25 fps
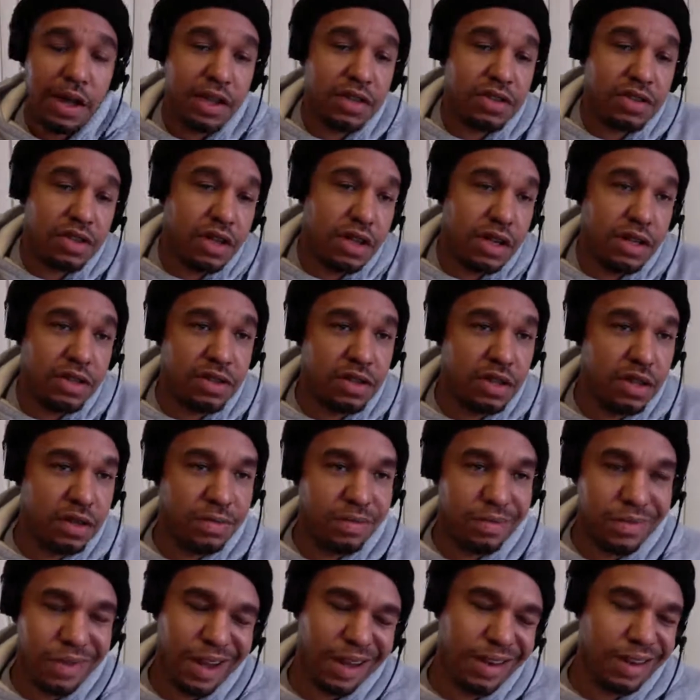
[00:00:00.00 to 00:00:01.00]
it's a
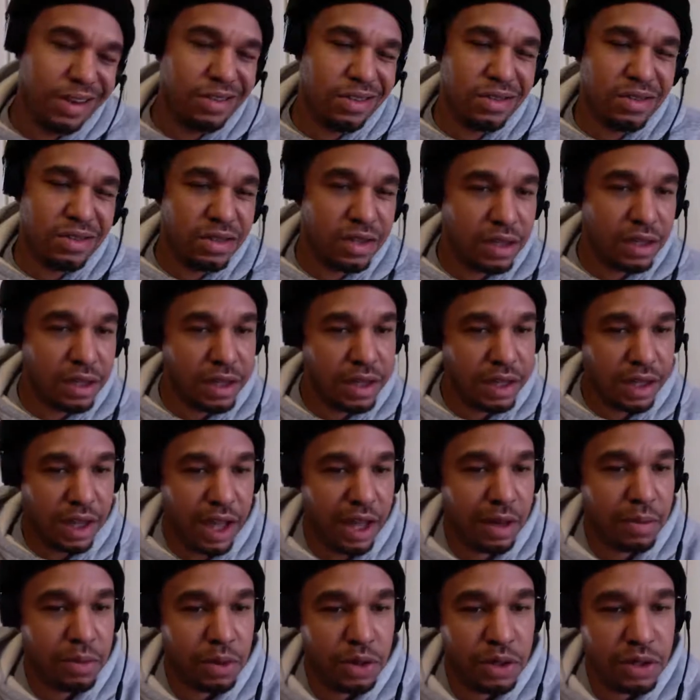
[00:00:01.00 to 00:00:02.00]
not necessarily a
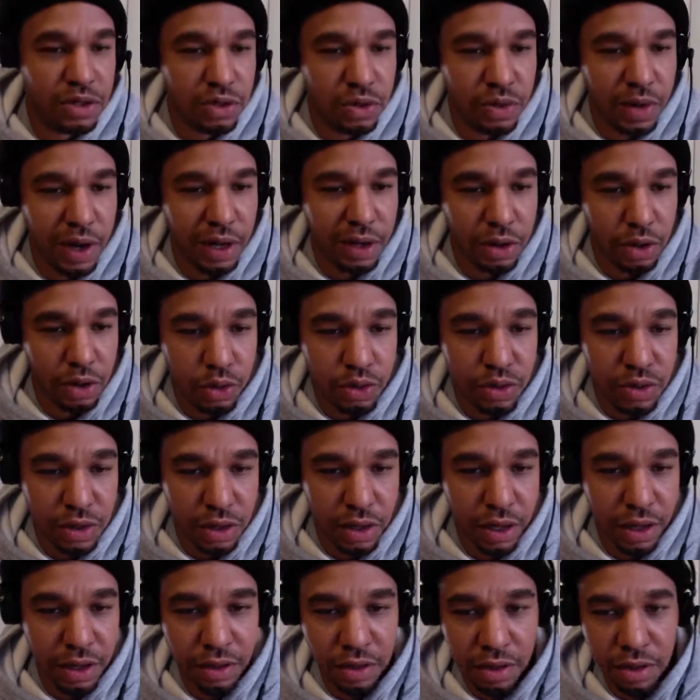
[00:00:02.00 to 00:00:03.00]
gamble because you're not
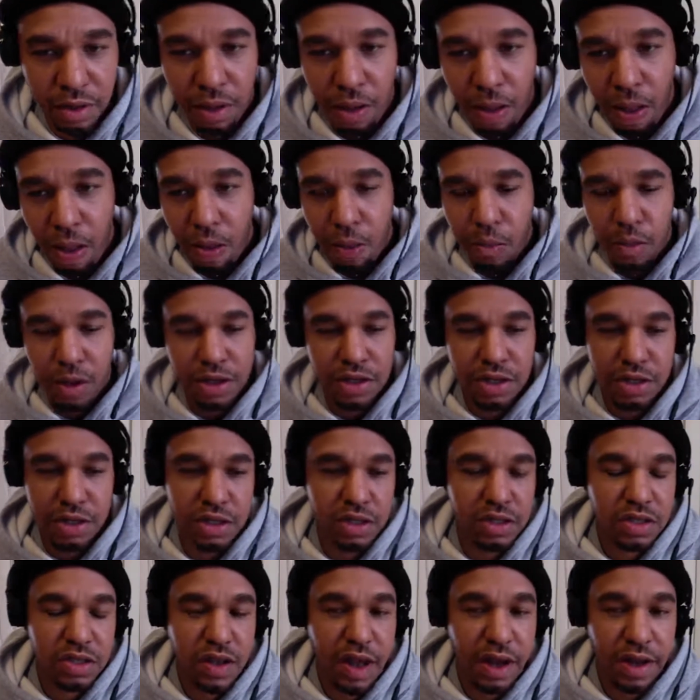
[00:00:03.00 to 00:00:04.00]
losing nothing, but it's
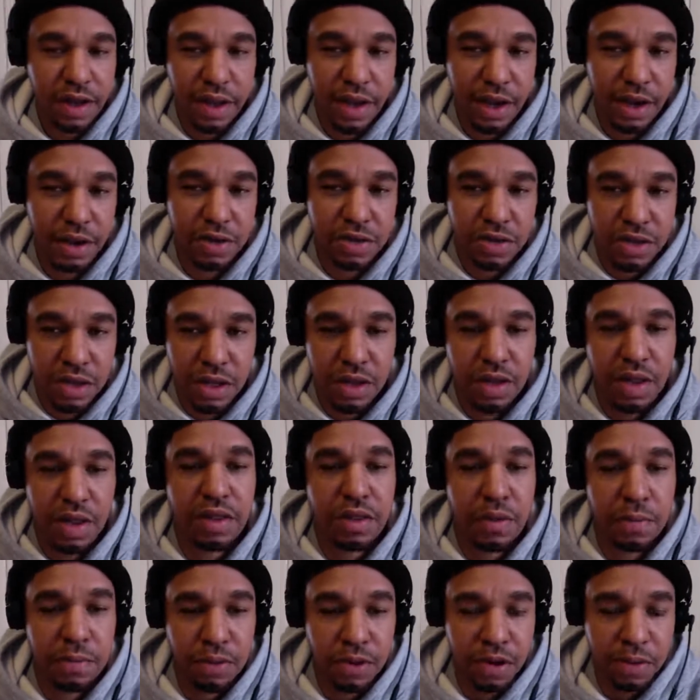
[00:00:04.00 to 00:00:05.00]
just not guaranteed
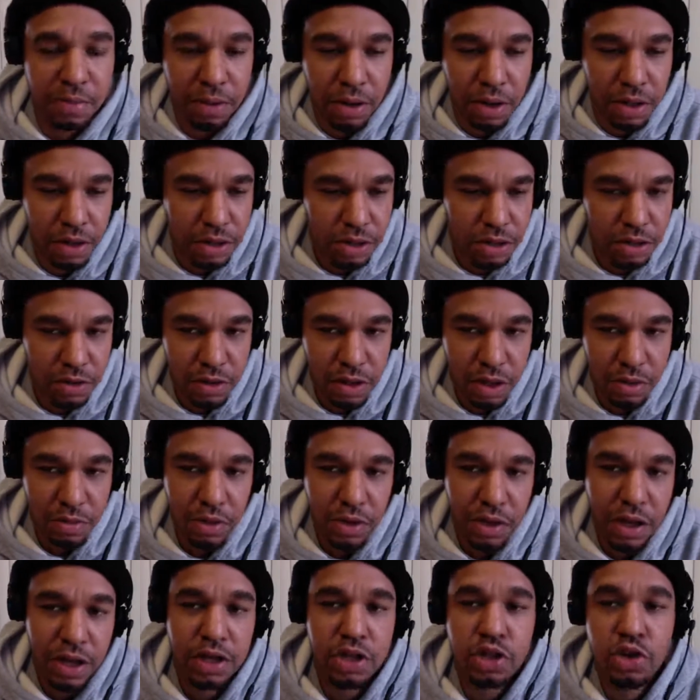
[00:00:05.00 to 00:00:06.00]
that the pre-purchase
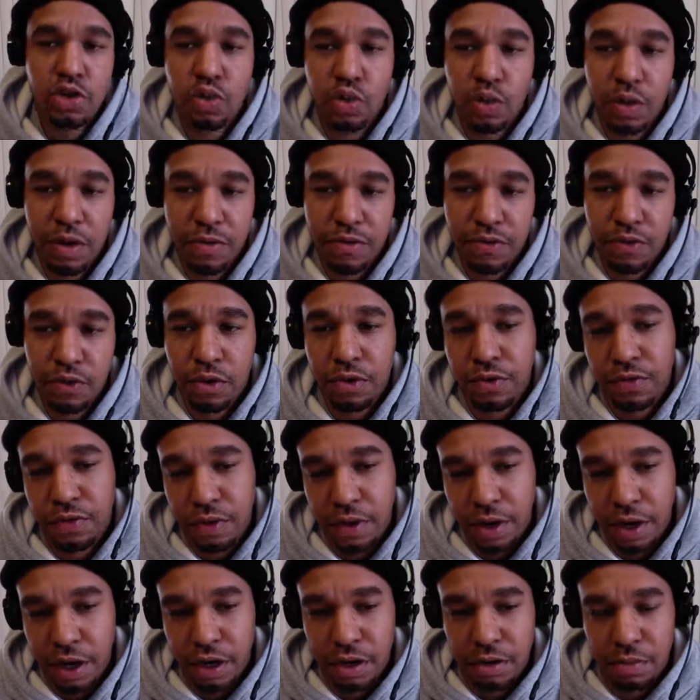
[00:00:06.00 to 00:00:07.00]
number that you went for
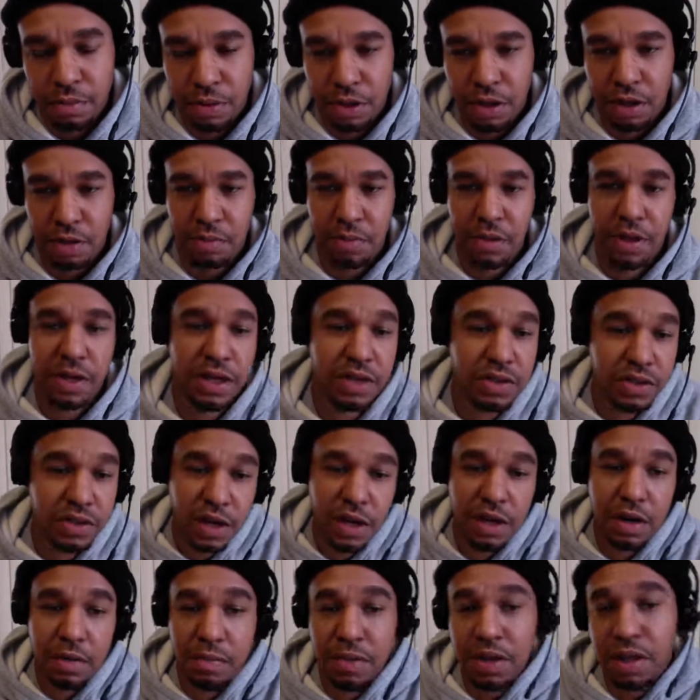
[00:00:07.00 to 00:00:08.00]
Airbnb is
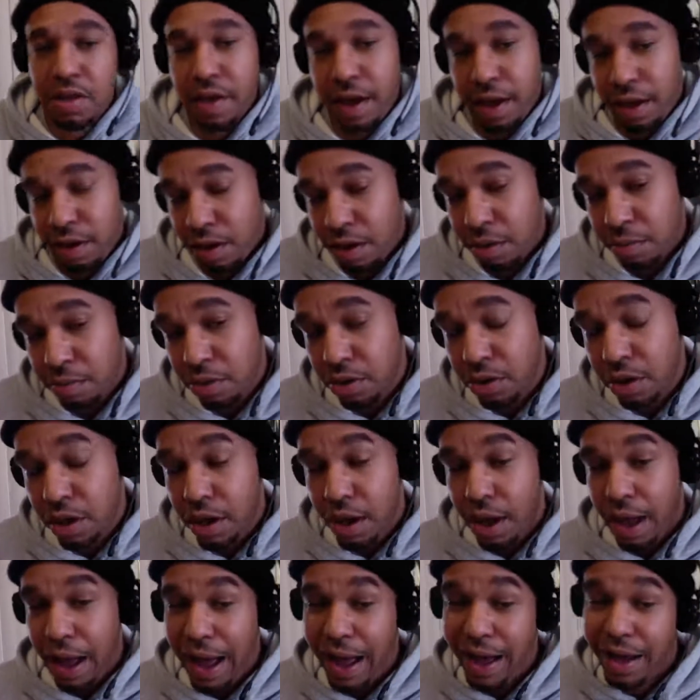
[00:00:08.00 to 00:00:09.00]
going to be that number.
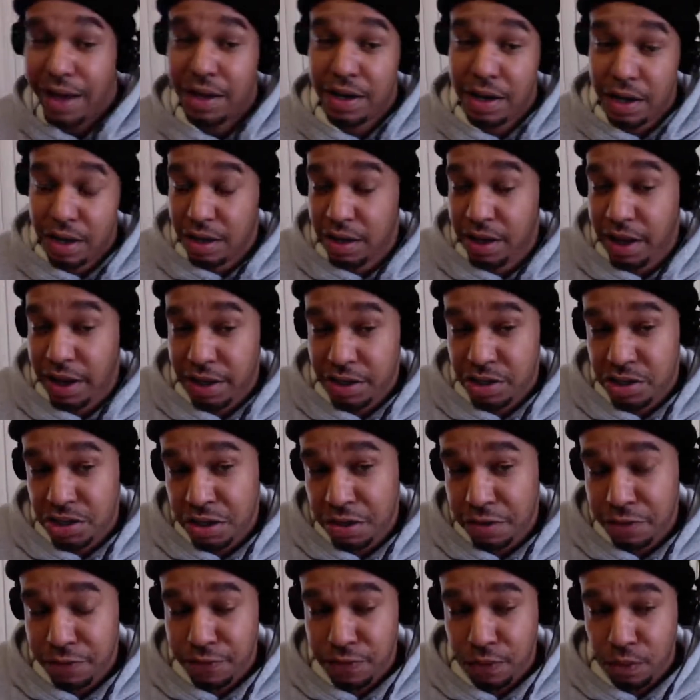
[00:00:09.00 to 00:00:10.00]
I did that
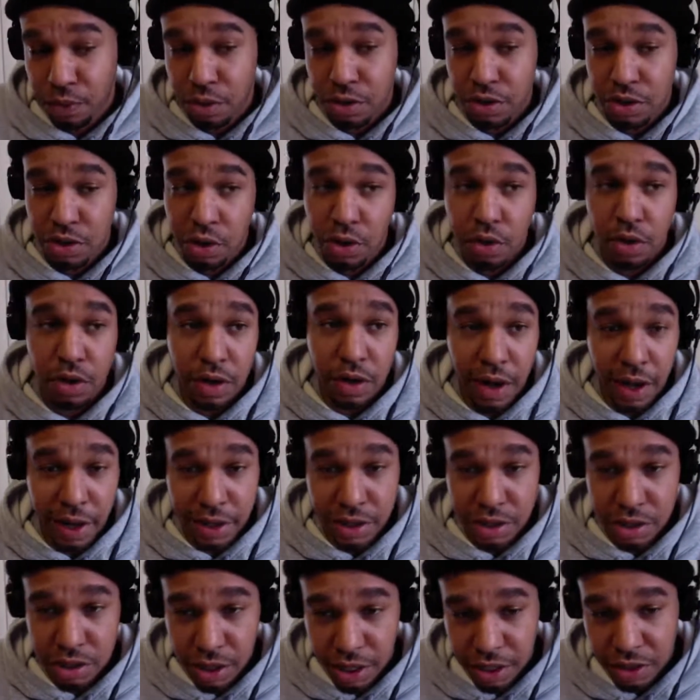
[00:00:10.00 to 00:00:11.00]
shit for
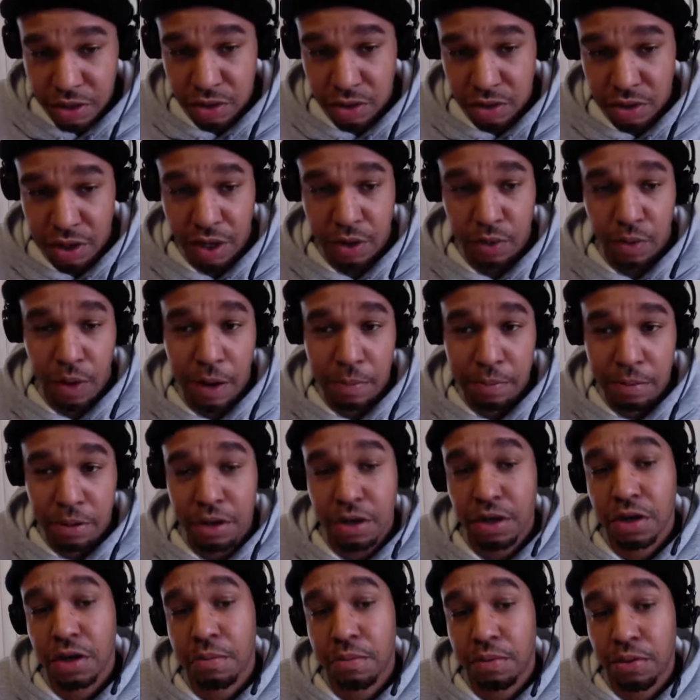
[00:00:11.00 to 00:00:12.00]
DoorDash yesterday where I
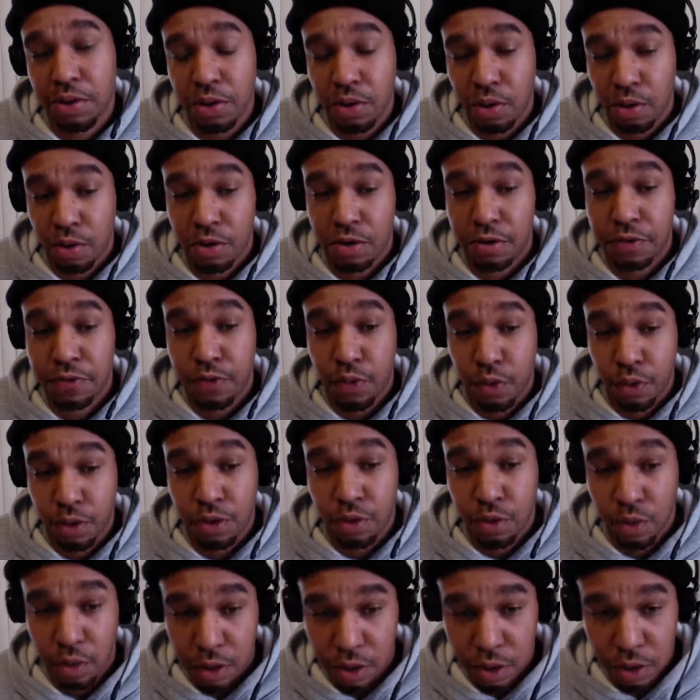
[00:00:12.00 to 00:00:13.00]
put in a pre-order for
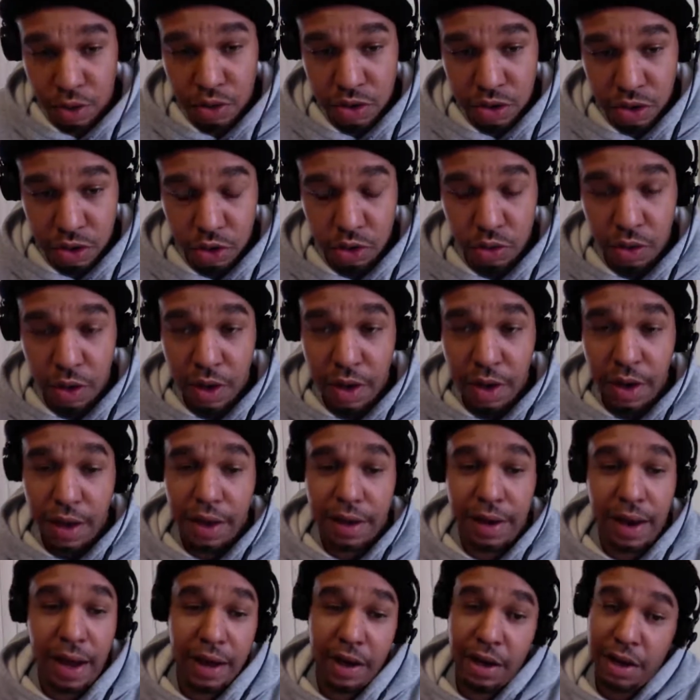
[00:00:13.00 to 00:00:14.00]
the 102
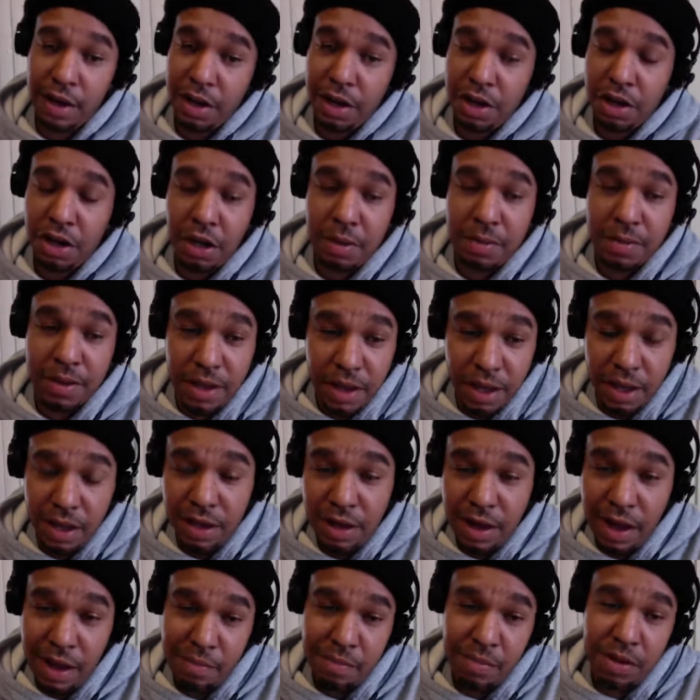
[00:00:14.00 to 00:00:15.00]
and I didn't end up
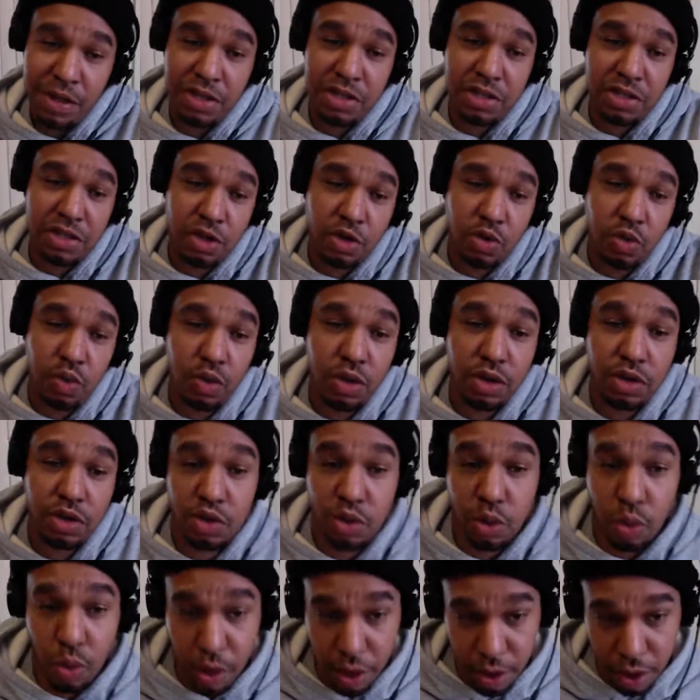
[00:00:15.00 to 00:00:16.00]
getting that bitch till
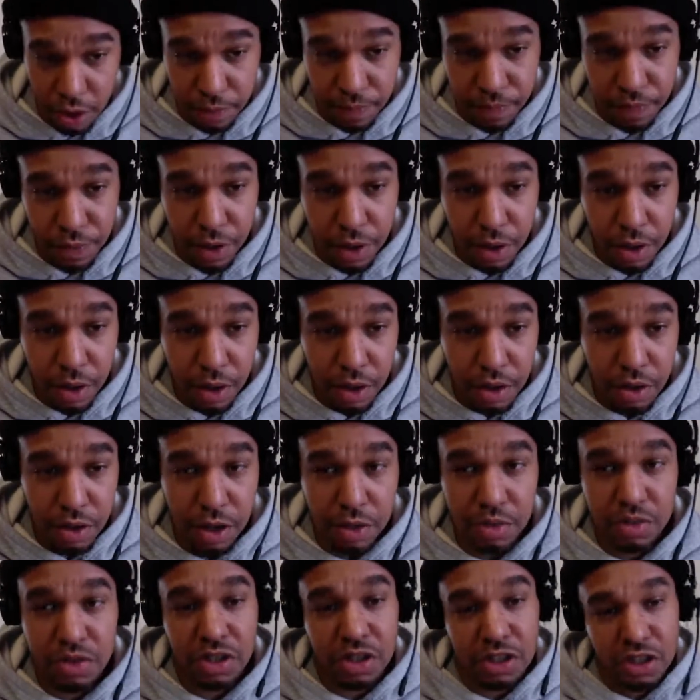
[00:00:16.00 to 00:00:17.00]
120. You
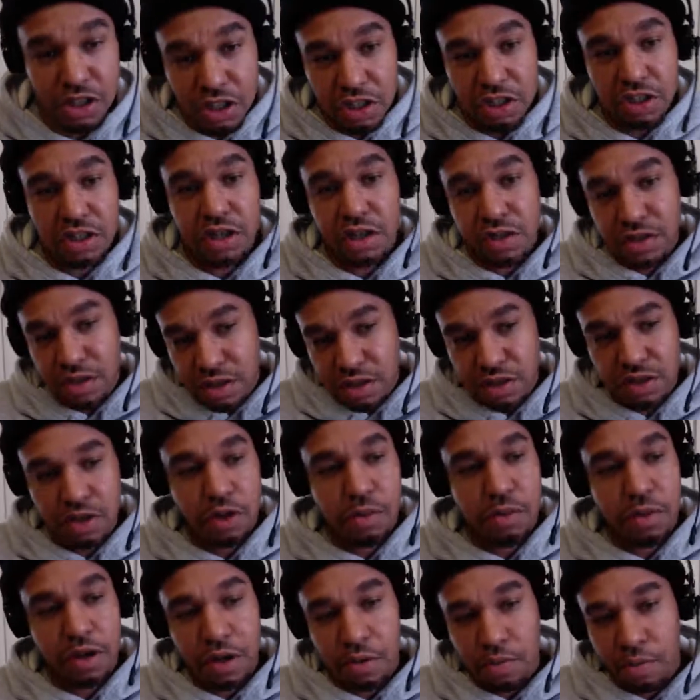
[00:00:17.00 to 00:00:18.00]
know what I'm saying? Just because of
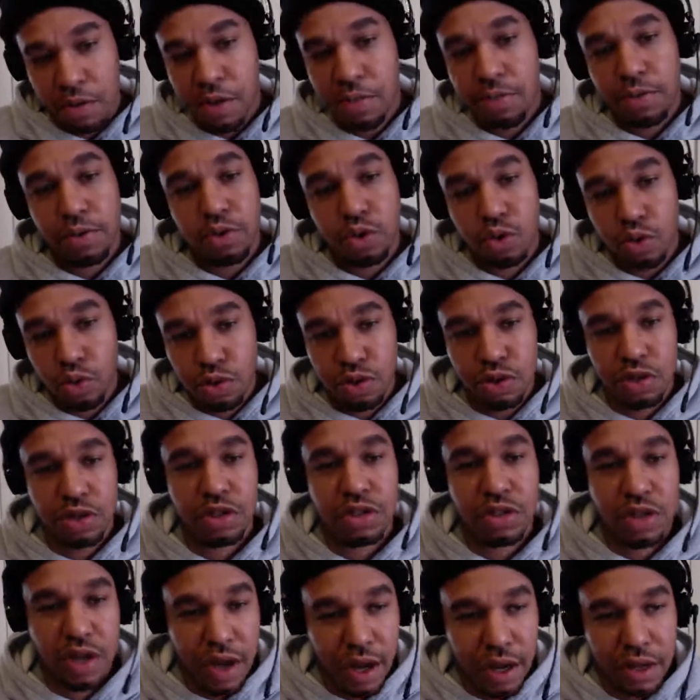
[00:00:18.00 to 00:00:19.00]
so many people who was
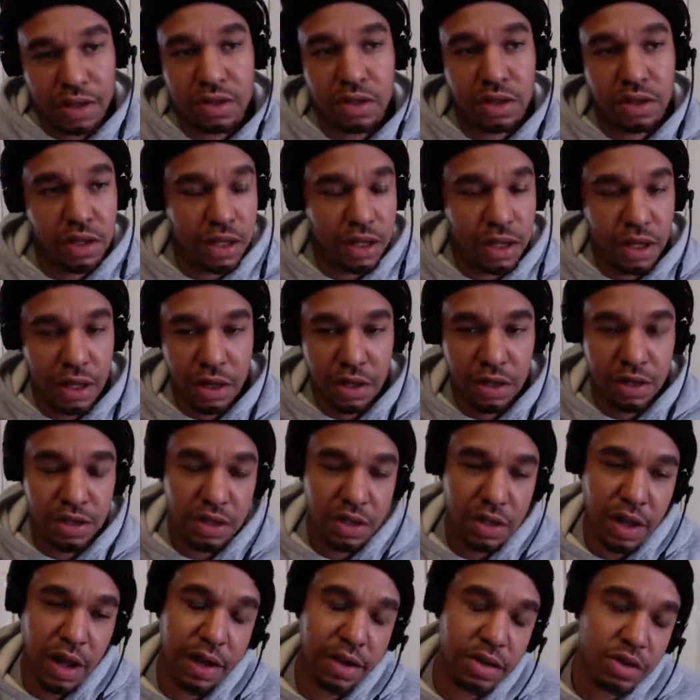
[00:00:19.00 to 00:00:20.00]
just constantly getting the
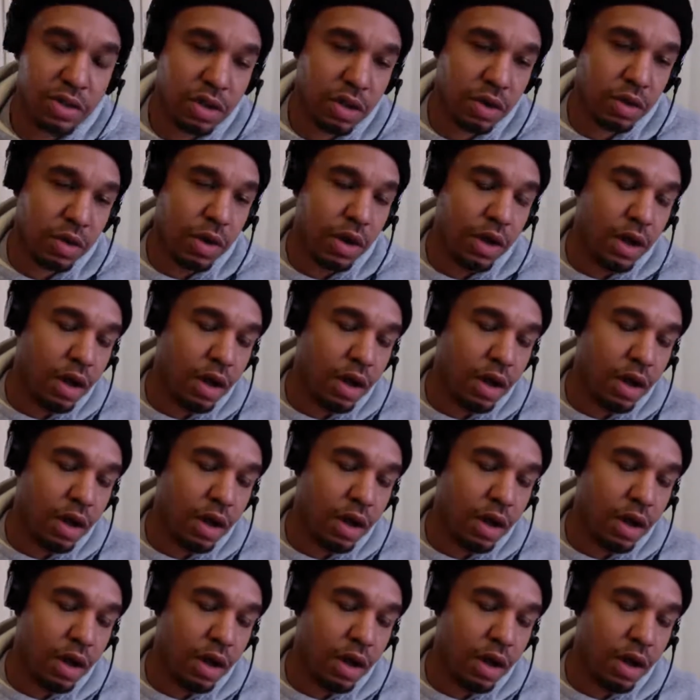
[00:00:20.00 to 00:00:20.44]
stock. So